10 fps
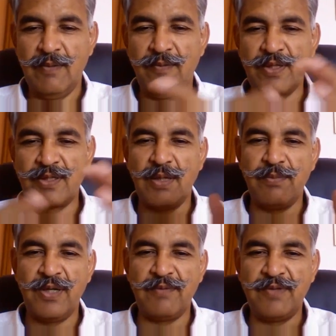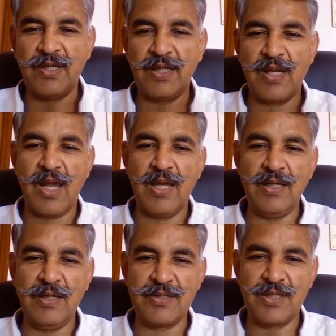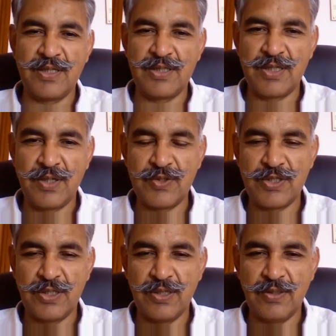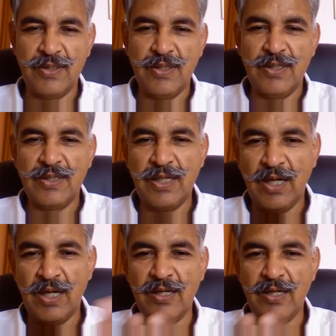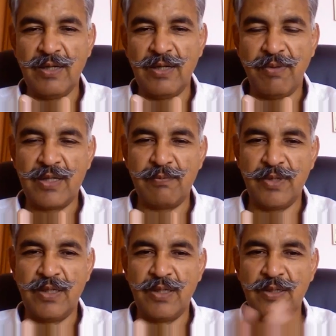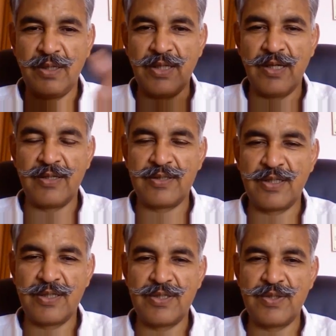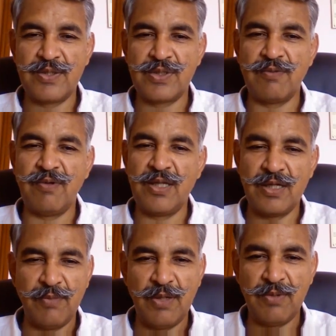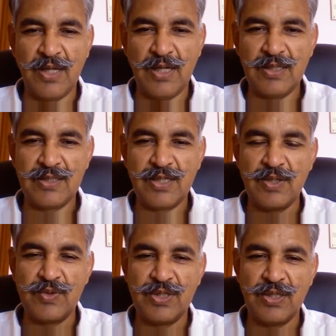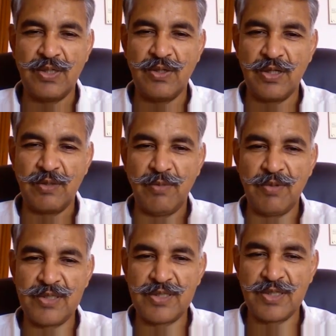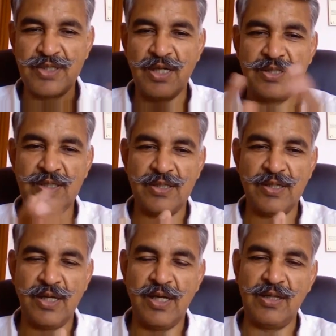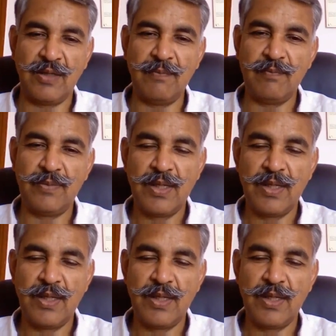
For example, if there is any research institution, the R&D department in that research institution, whether it may be any institution or it may be research center, anything,